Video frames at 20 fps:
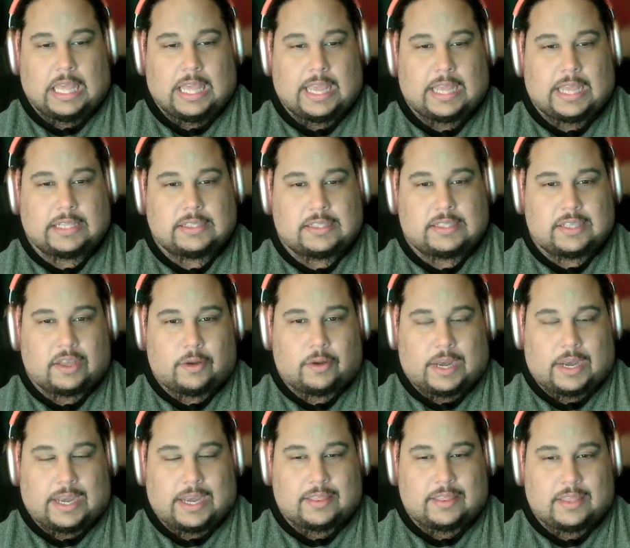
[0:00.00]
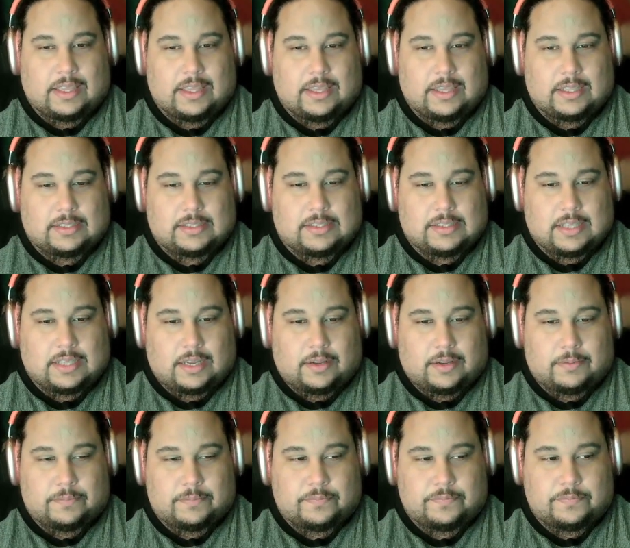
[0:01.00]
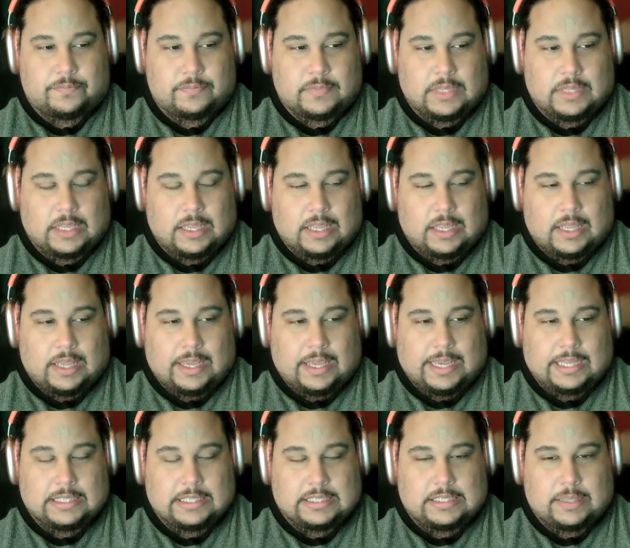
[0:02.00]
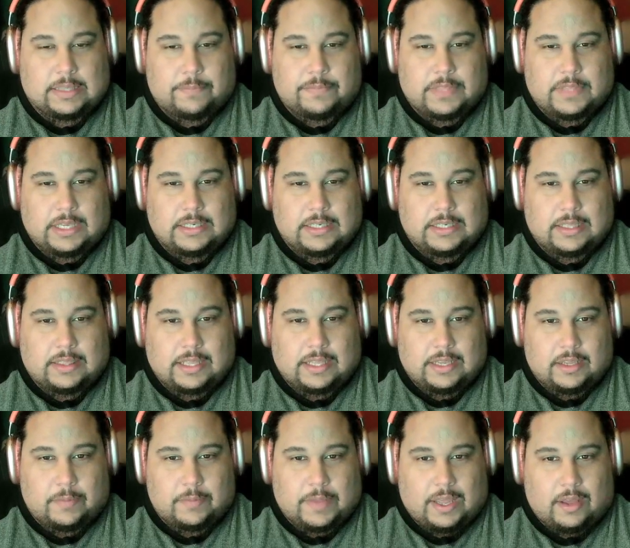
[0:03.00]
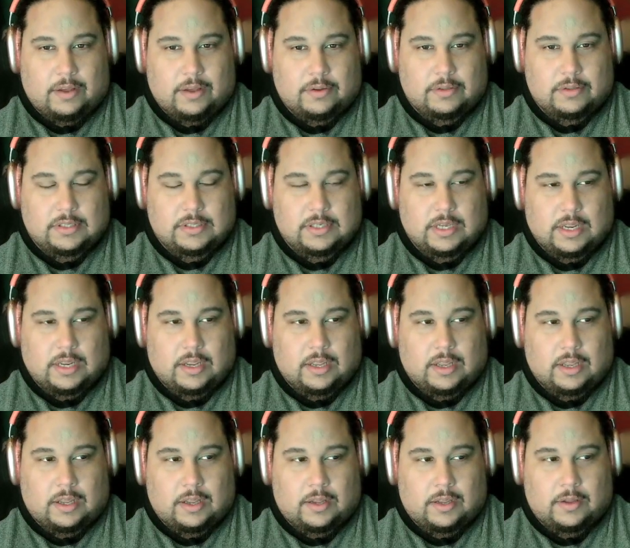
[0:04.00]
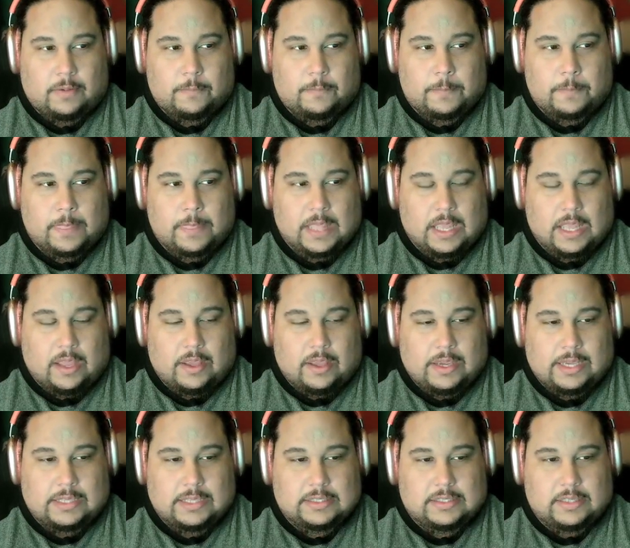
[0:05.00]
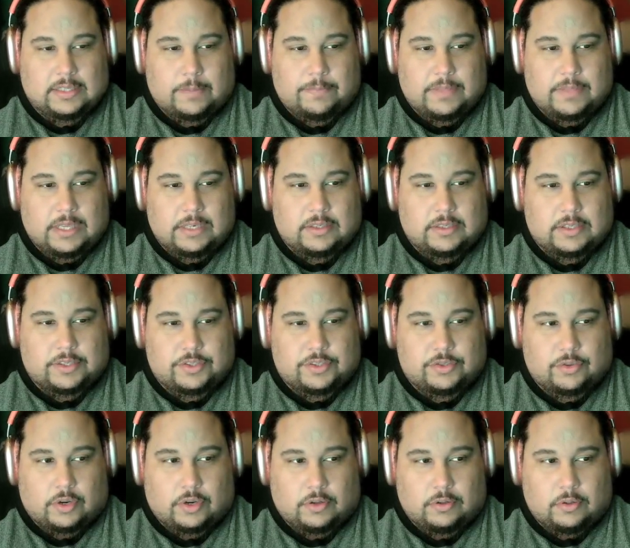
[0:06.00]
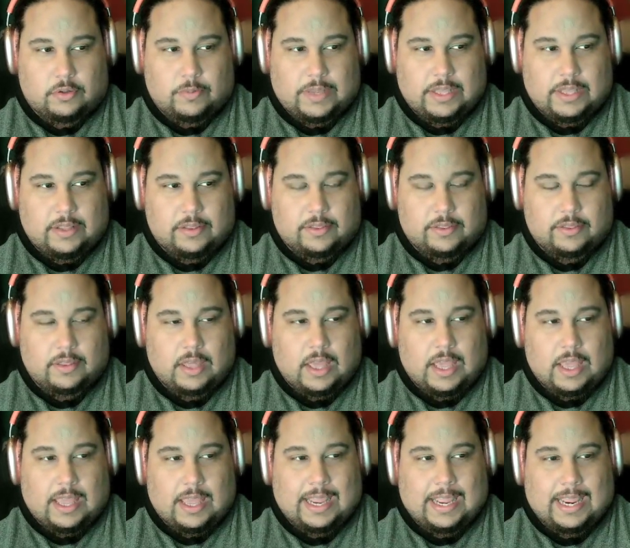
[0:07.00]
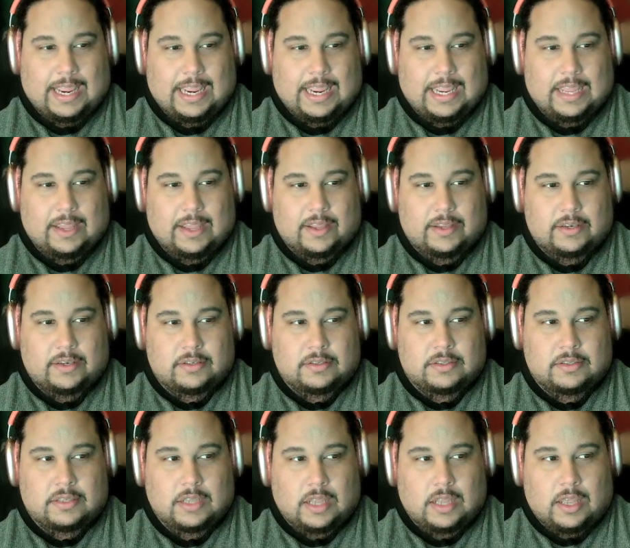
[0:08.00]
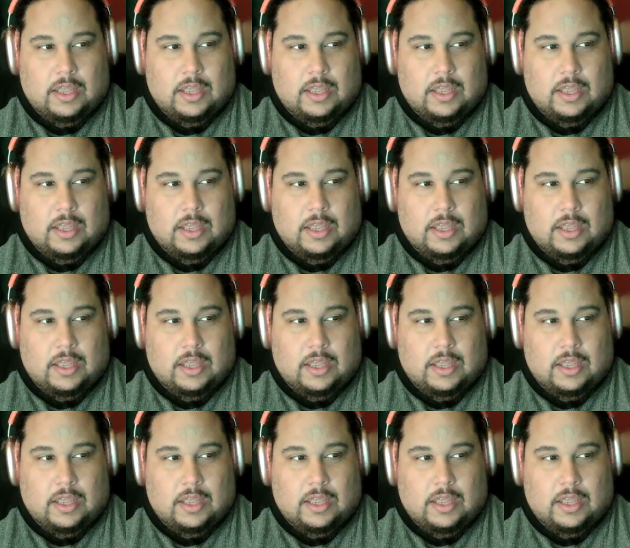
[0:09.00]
and so I think it's um, it's something to think about. Um, it's something to struggle with, and